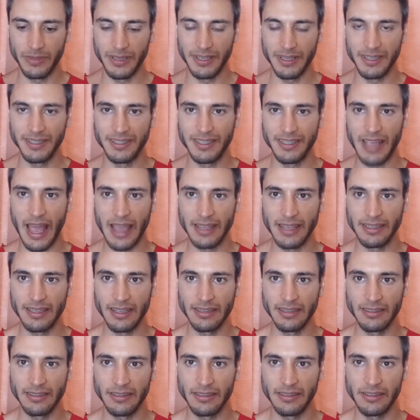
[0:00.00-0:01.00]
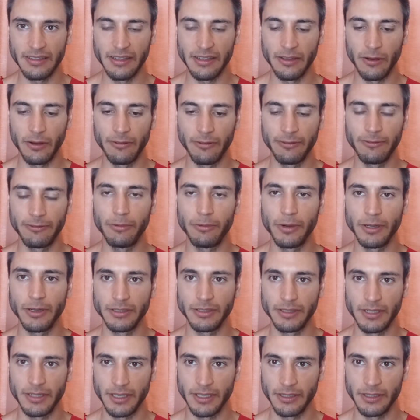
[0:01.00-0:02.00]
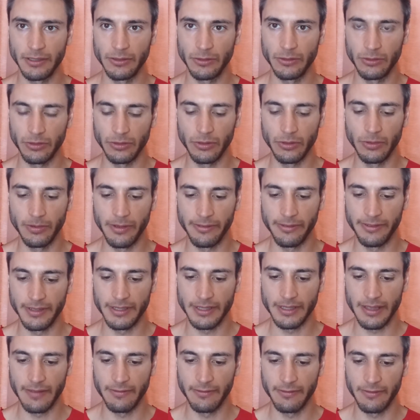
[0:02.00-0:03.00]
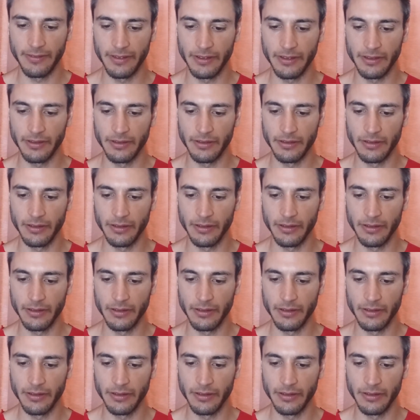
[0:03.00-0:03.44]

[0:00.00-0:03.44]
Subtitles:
his identity of wanting to do with it something.